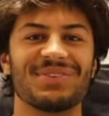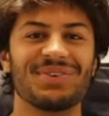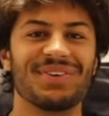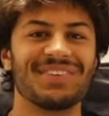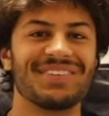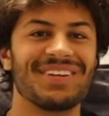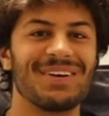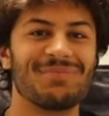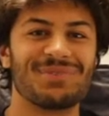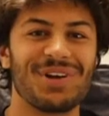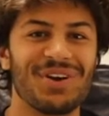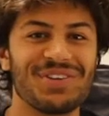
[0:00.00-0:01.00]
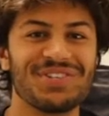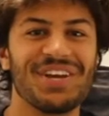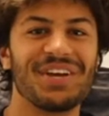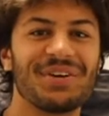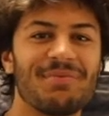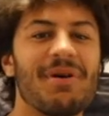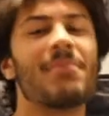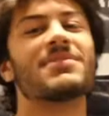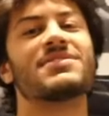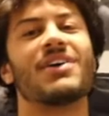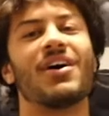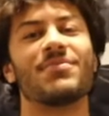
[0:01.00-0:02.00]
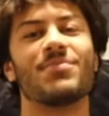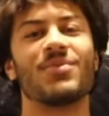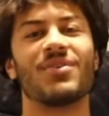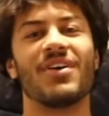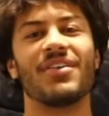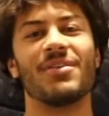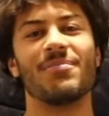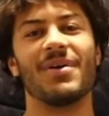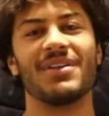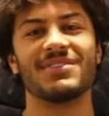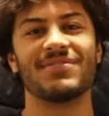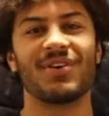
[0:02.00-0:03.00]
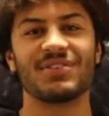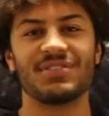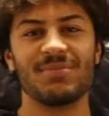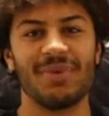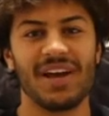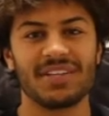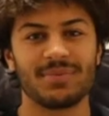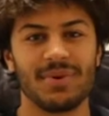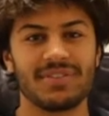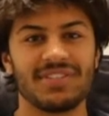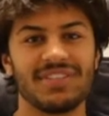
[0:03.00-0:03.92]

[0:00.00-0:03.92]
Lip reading: doing? I'm Charlie Jacob. I'm a sophomore on the men's varsity basketball